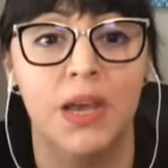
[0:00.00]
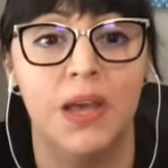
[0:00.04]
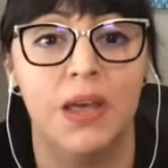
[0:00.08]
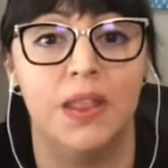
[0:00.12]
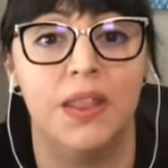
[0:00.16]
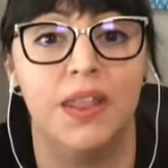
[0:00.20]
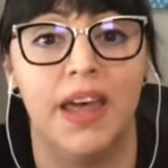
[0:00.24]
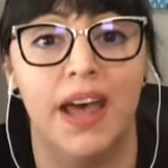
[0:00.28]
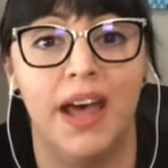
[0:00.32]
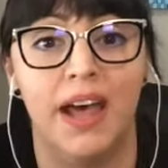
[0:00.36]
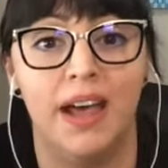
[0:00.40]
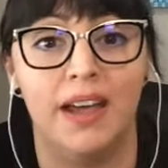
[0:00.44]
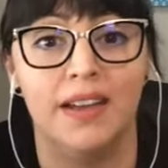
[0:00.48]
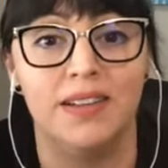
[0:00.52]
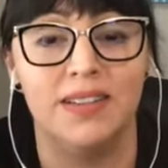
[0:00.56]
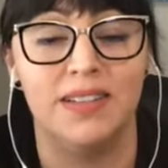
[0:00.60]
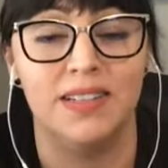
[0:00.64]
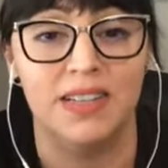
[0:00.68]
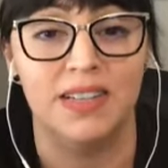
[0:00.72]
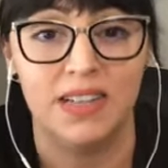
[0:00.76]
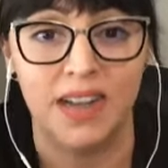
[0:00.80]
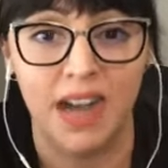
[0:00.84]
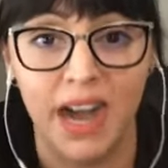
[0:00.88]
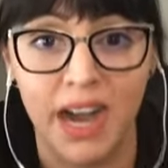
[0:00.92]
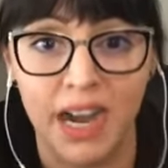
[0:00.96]
that
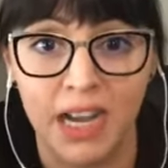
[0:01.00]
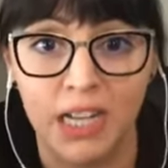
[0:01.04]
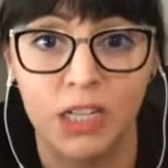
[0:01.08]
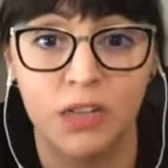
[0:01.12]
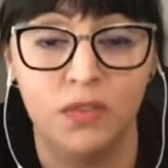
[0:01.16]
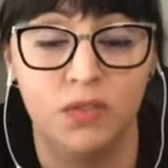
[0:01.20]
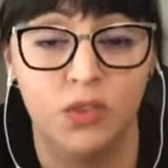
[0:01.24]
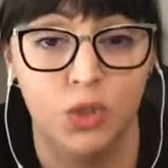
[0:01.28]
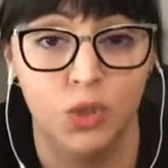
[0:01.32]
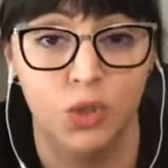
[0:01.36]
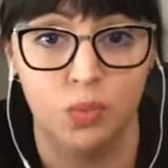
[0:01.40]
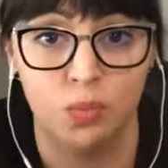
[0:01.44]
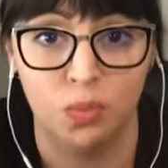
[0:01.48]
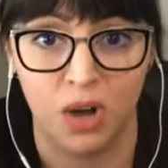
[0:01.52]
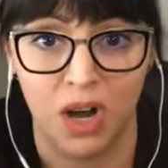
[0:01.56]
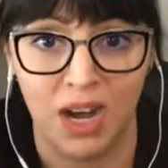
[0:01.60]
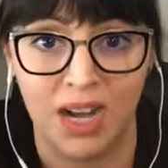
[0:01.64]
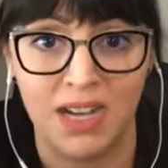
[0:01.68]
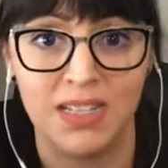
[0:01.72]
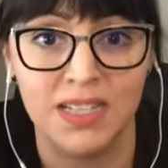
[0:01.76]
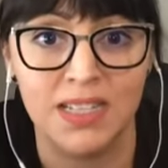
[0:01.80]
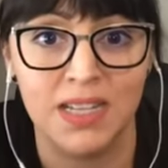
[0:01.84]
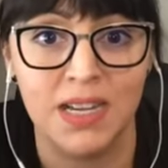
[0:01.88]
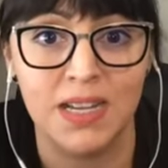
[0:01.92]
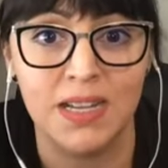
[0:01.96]
denial of due
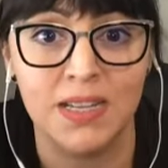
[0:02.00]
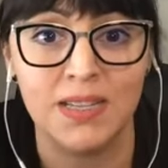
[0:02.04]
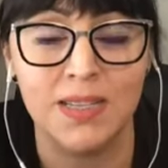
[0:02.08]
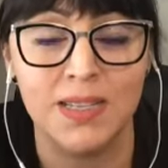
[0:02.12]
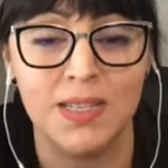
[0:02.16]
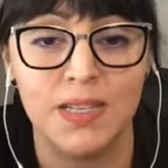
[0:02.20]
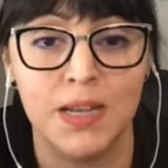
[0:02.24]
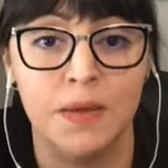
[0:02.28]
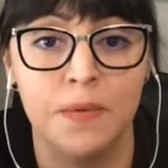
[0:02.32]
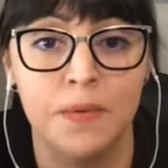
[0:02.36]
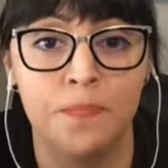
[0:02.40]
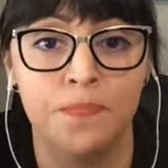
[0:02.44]
process,